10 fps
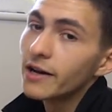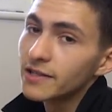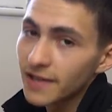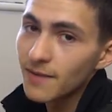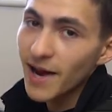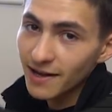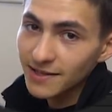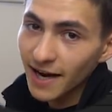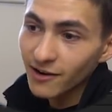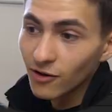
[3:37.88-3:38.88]
A cinematic
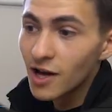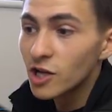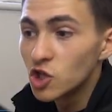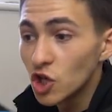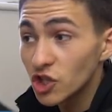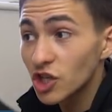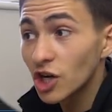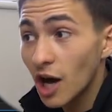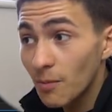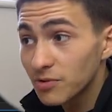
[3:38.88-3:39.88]
title just
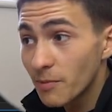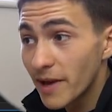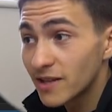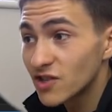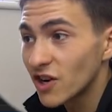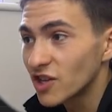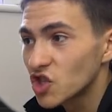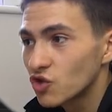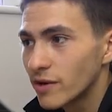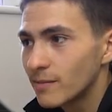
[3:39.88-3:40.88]
complements an
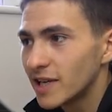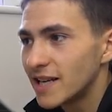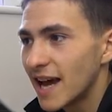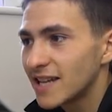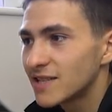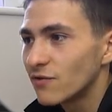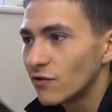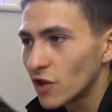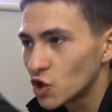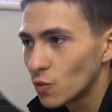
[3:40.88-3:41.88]
extremely nice
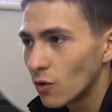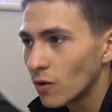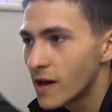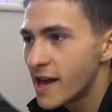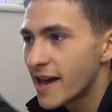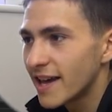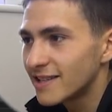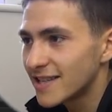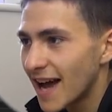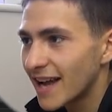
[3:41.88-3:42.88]
visual.
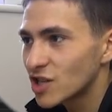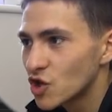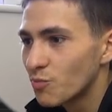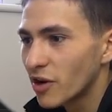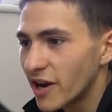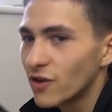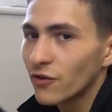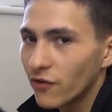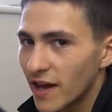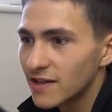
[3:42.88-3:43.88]
It's not super in your
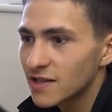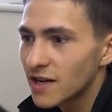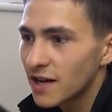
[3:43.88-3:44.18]
face